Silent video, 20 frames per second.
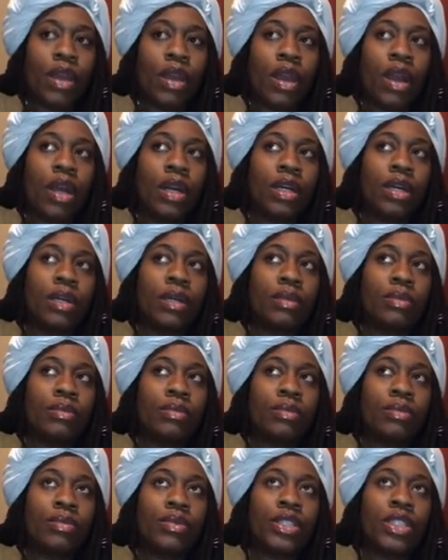
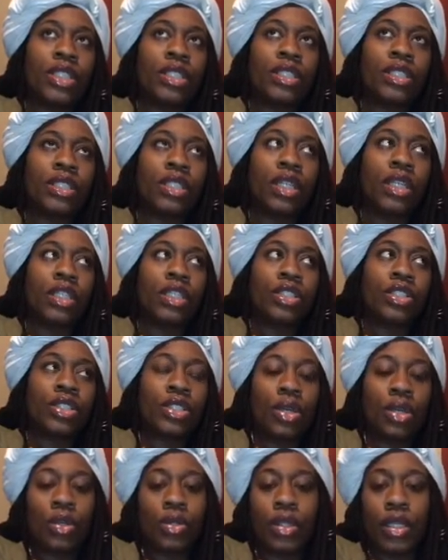um, just studies
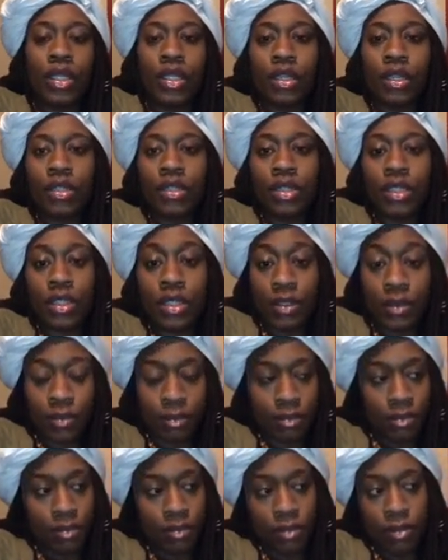show that nurses,
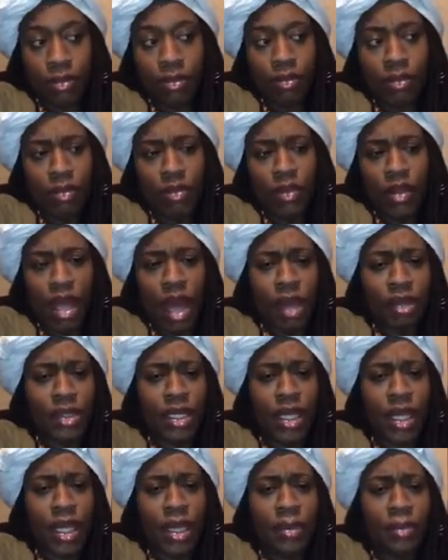out the
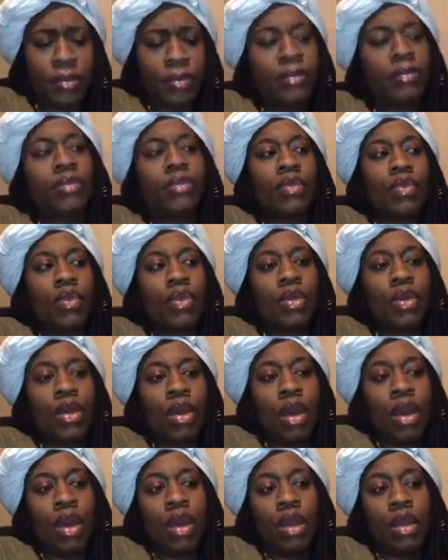gate,
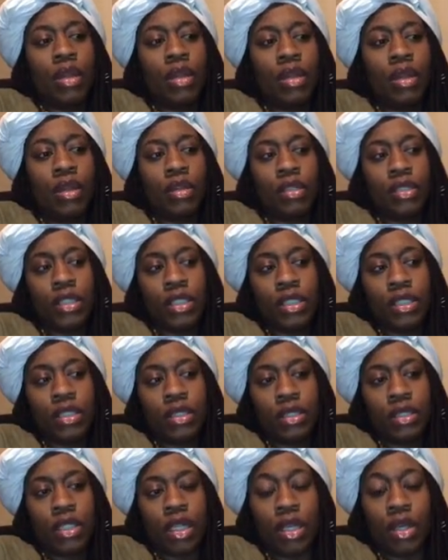nurses
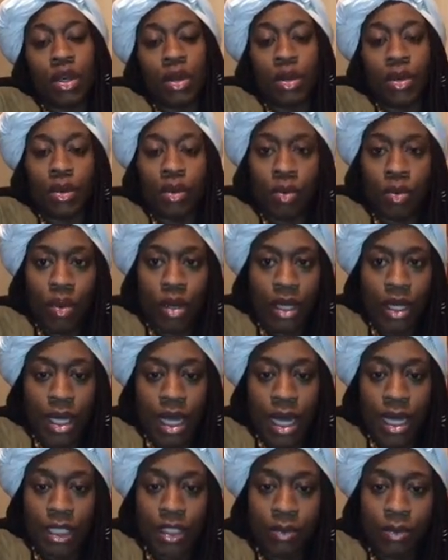that go and work in
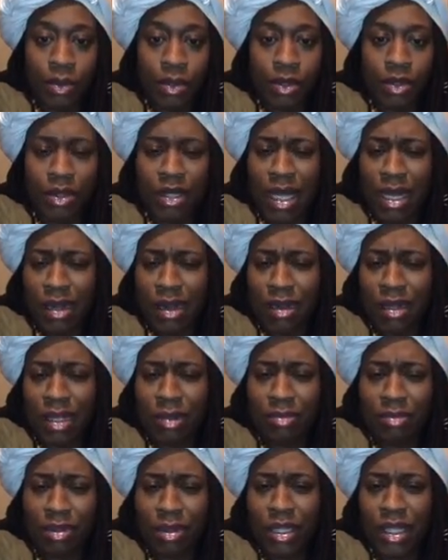hospitals, like all
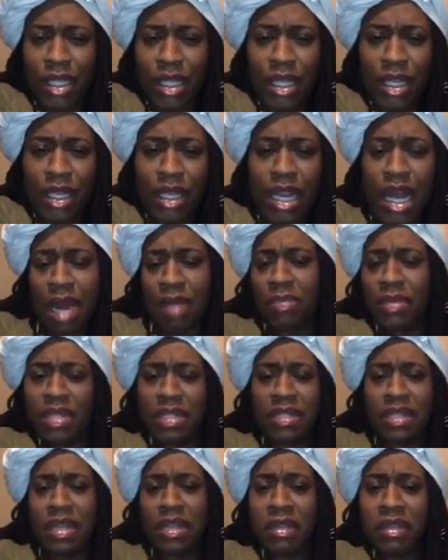that bullying and I'm the
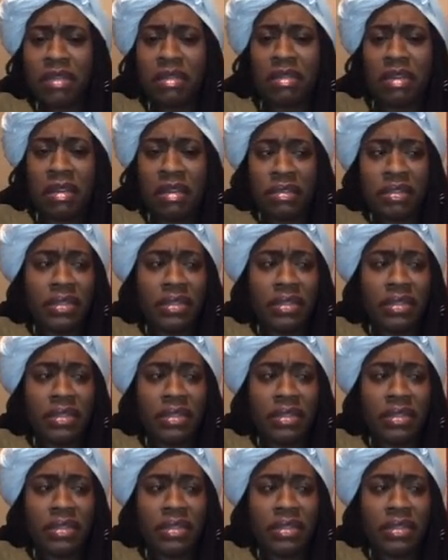senior nurse